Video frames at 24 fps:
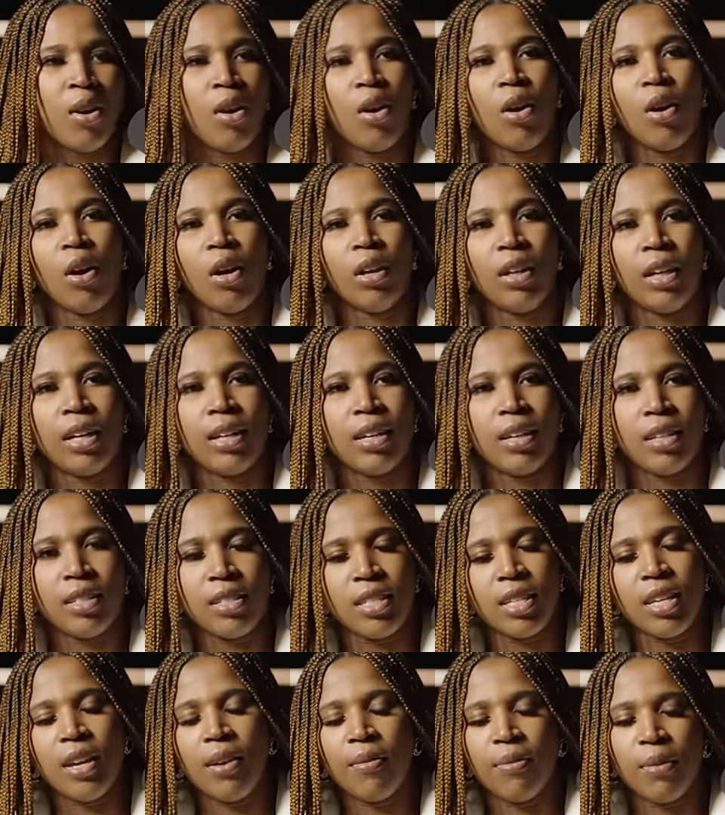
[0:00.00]
our like
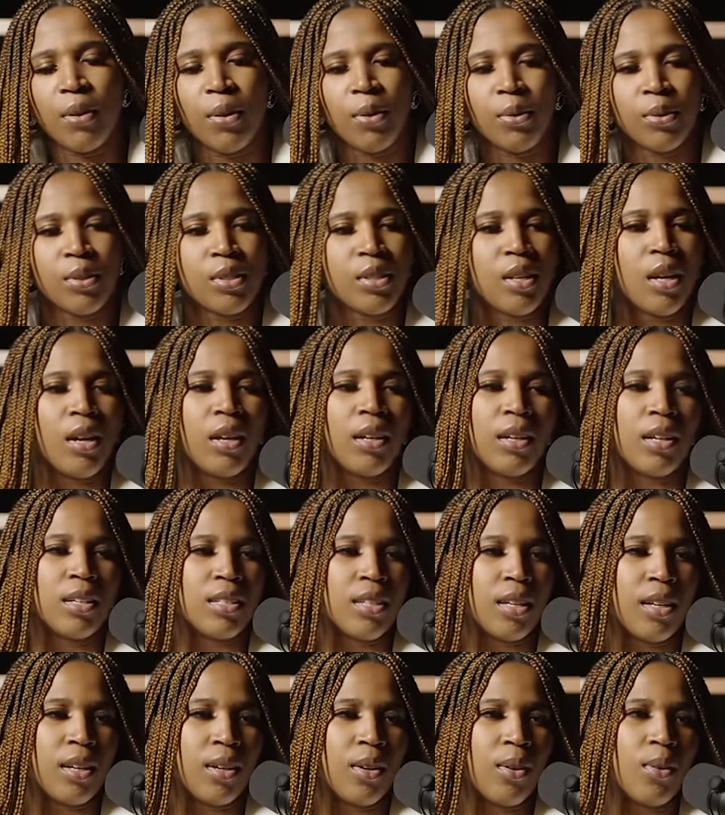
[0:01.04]
CFOs telling us
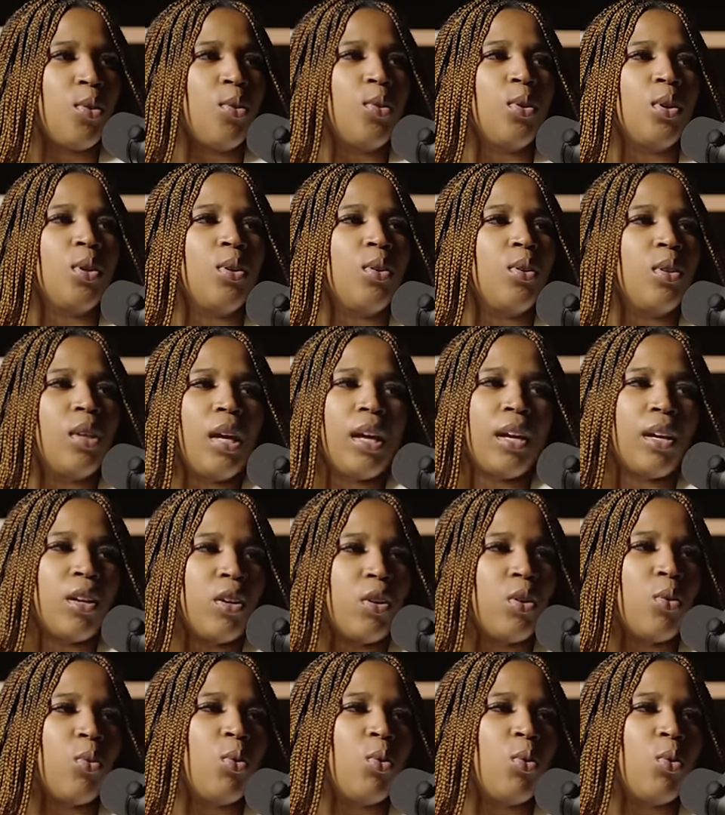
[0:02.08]
like, oh, who do you like?